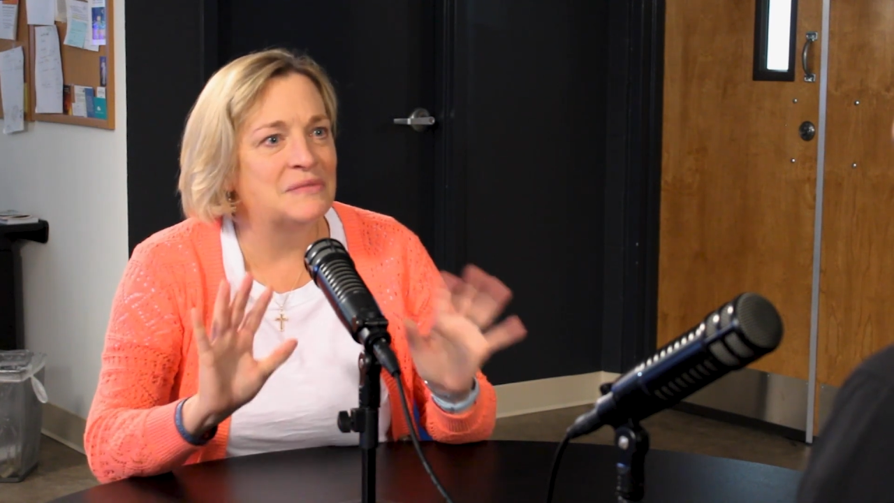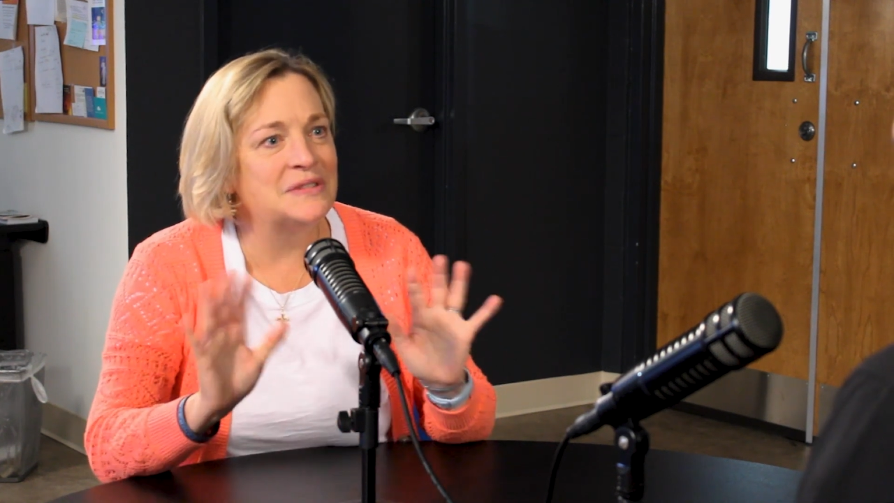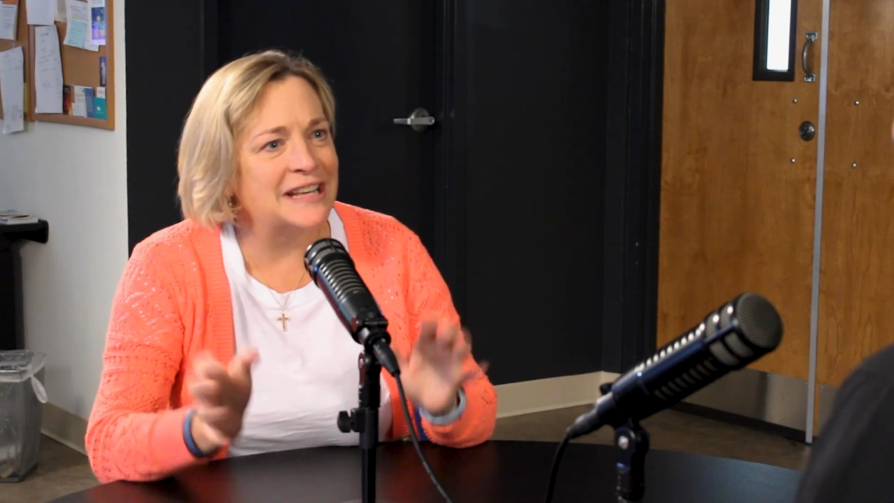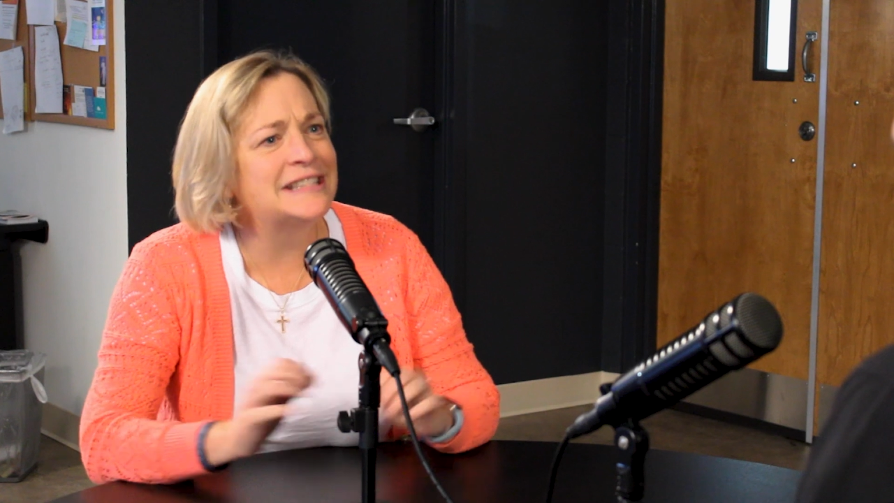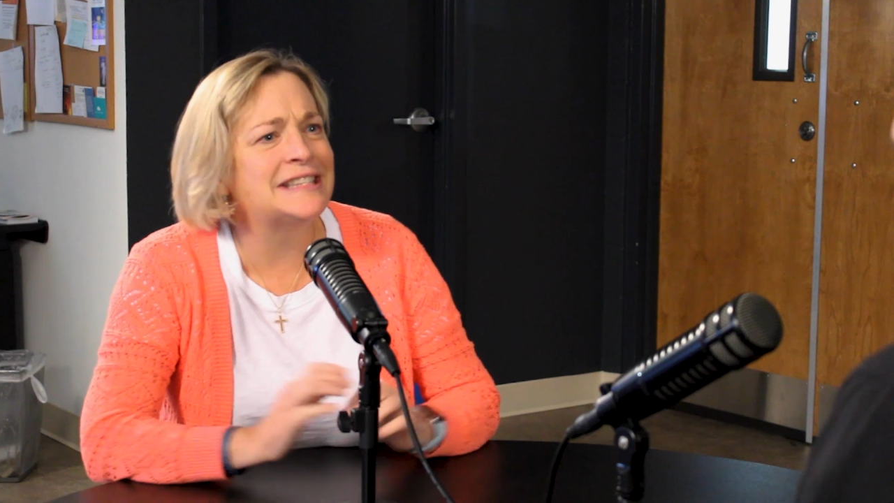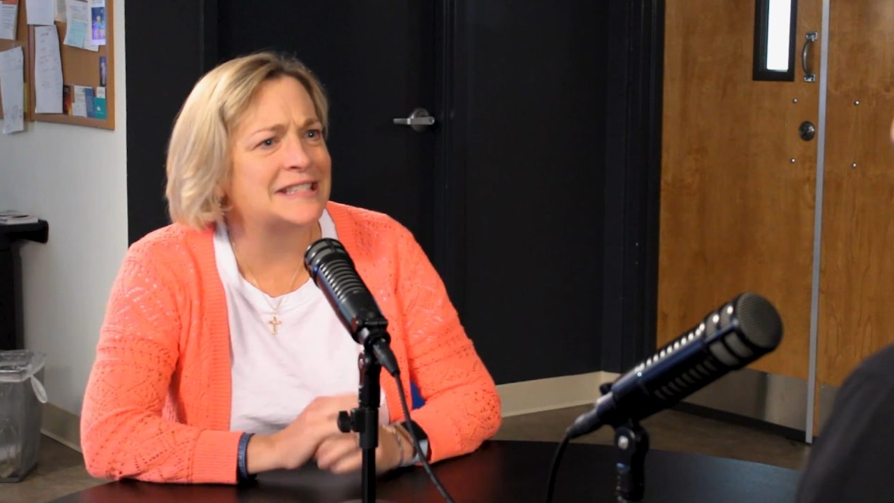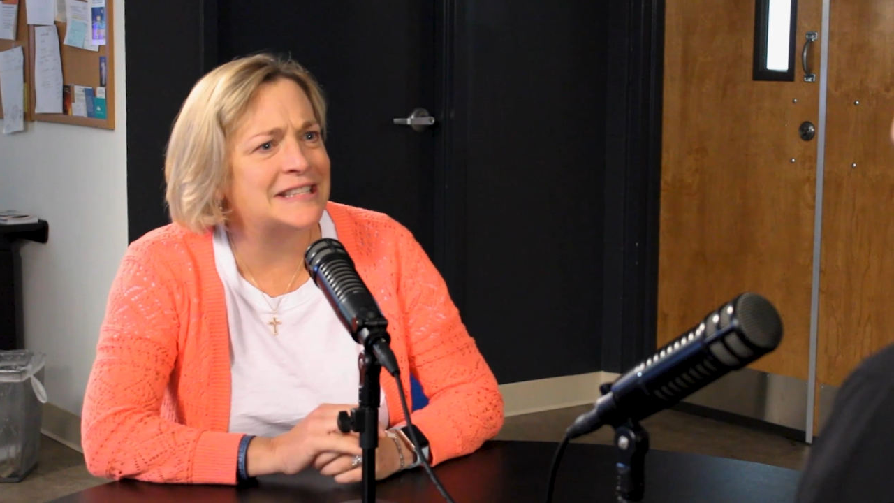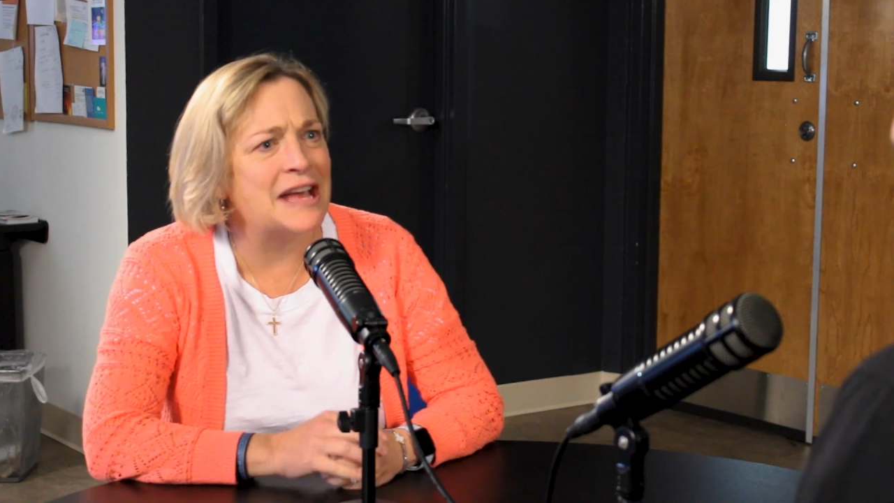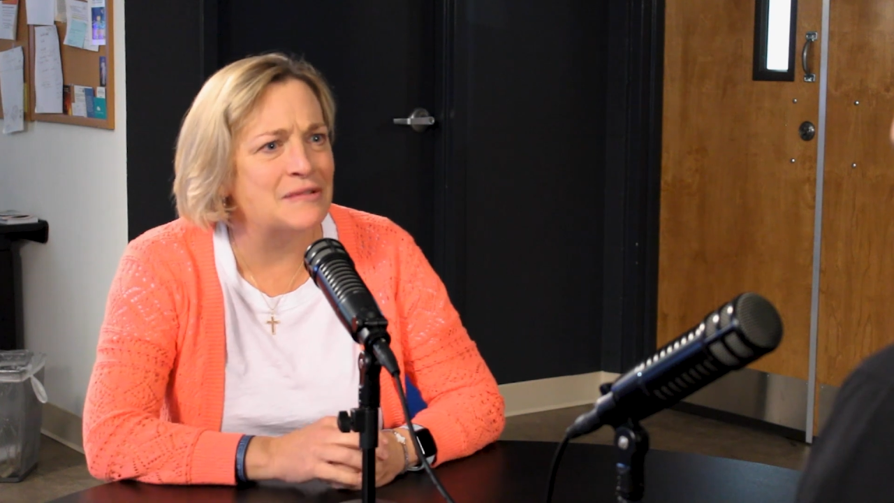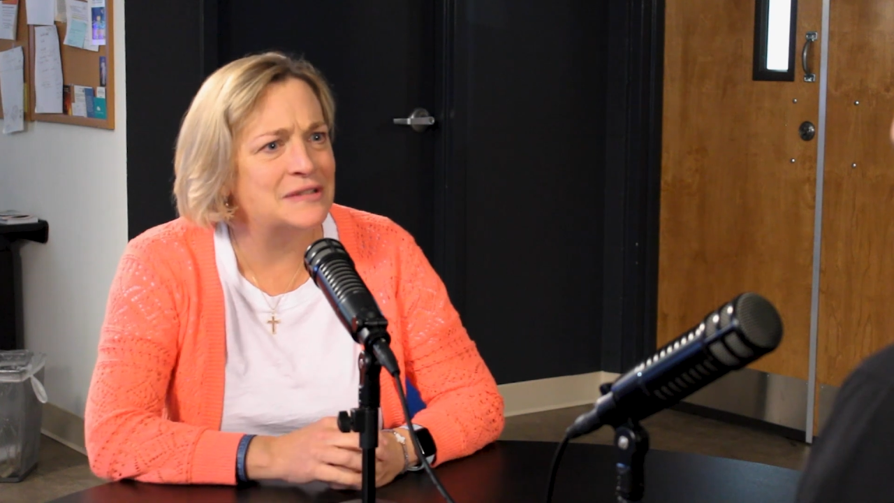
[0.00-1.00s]
sights and
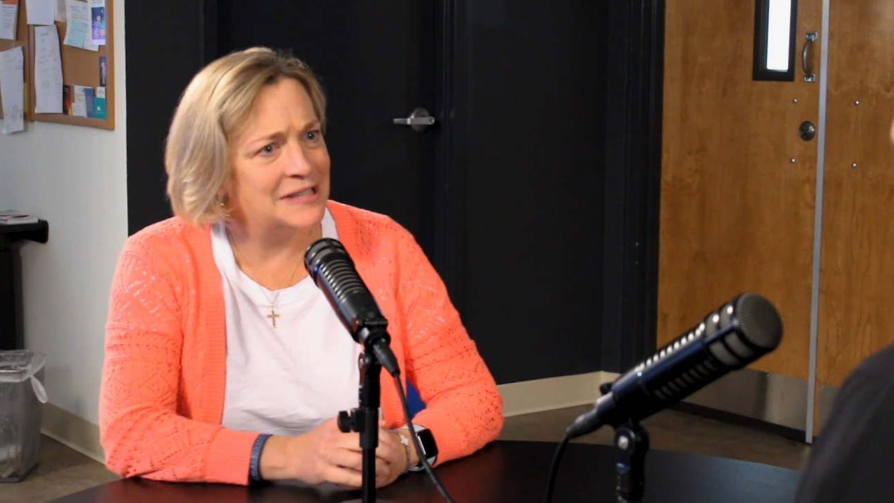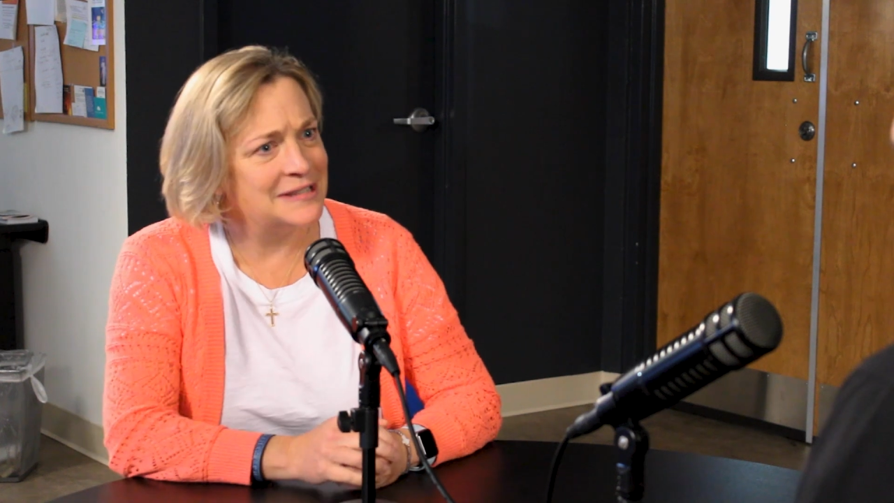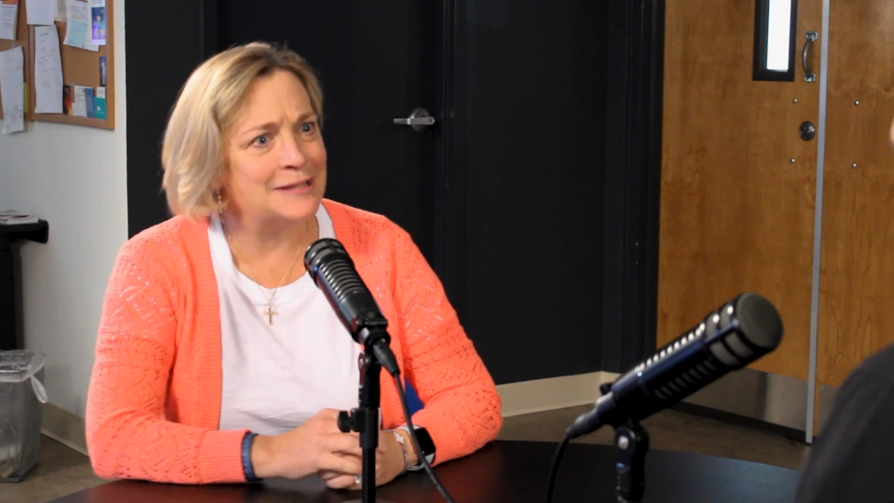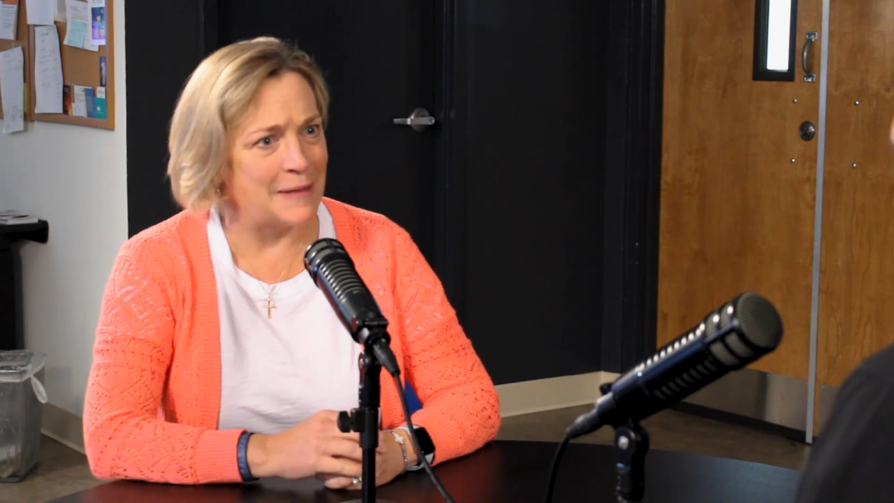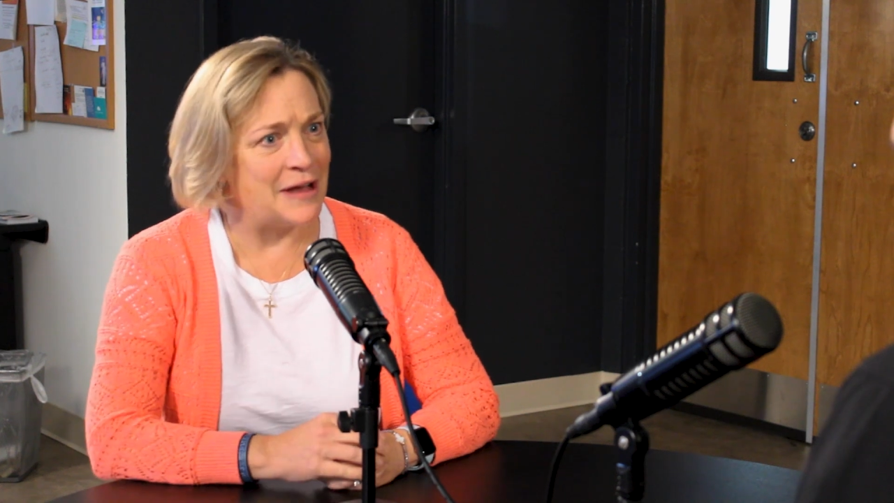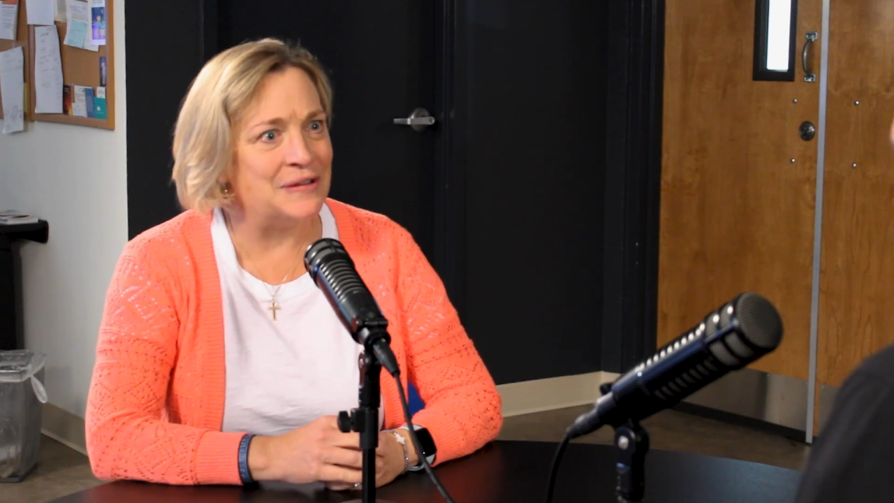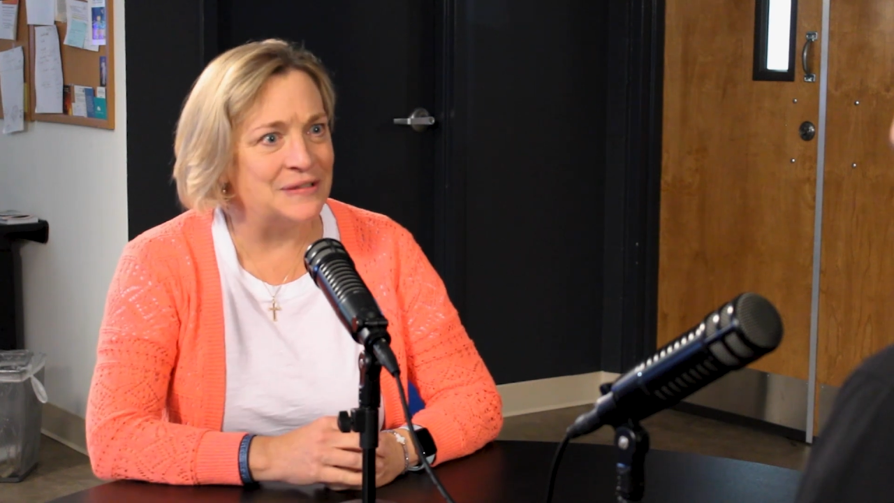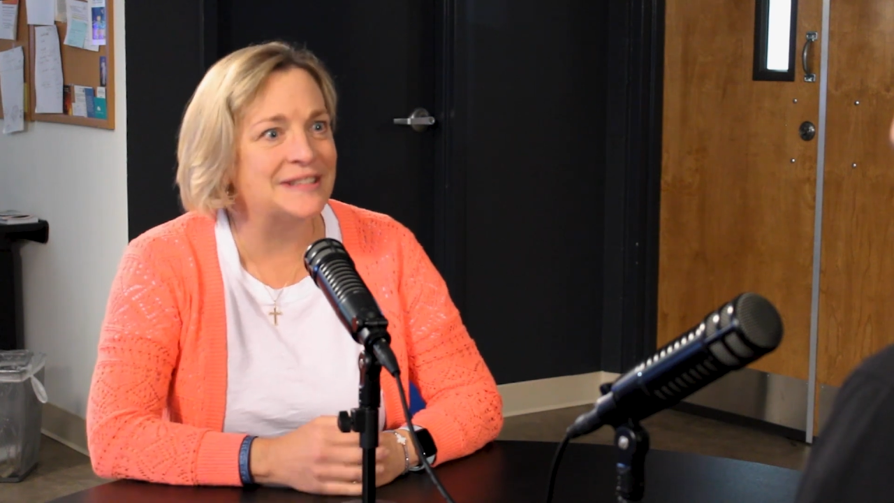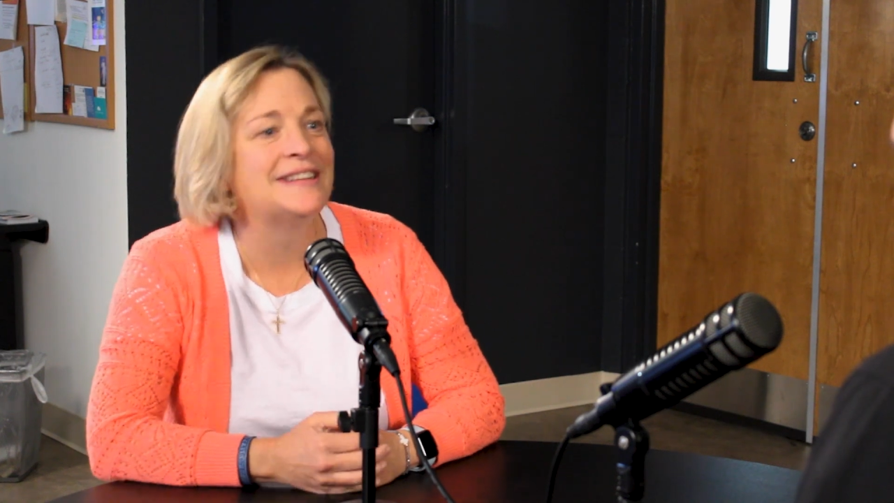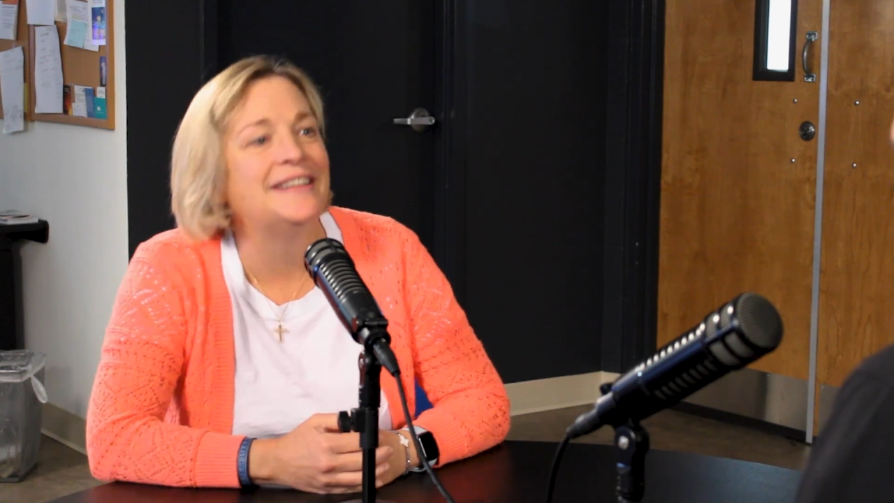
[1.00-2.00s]
sounds and
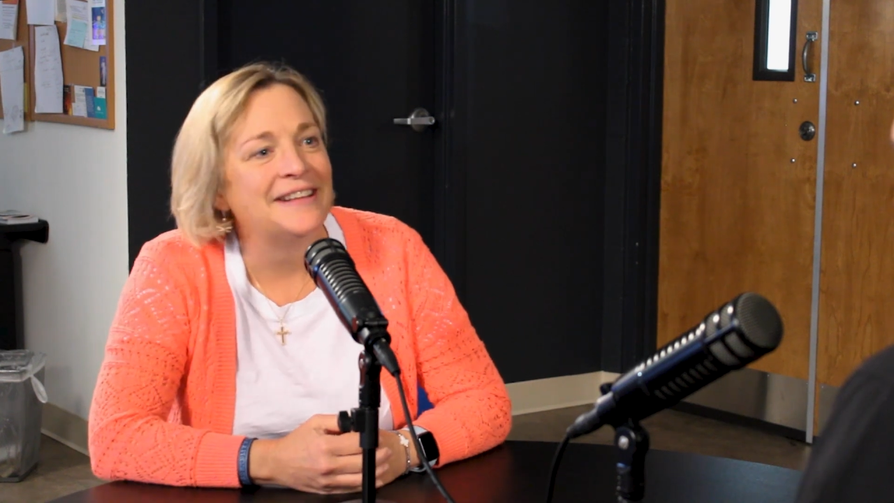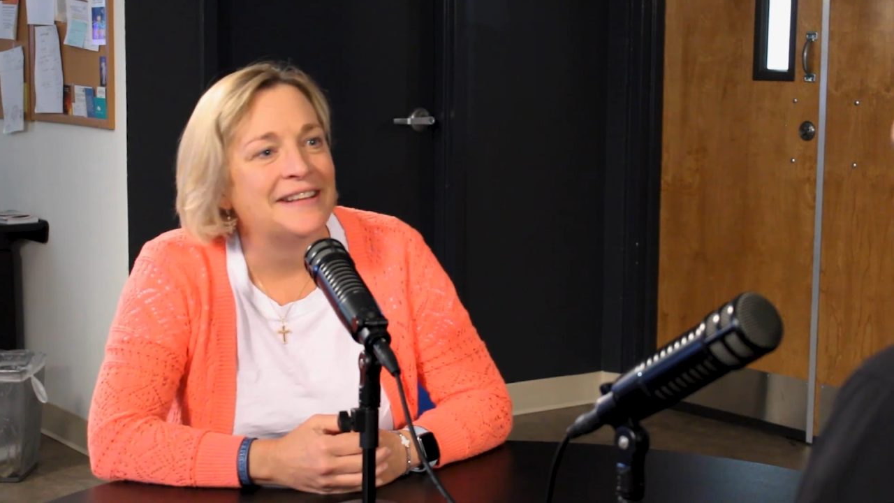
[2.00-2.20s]
smells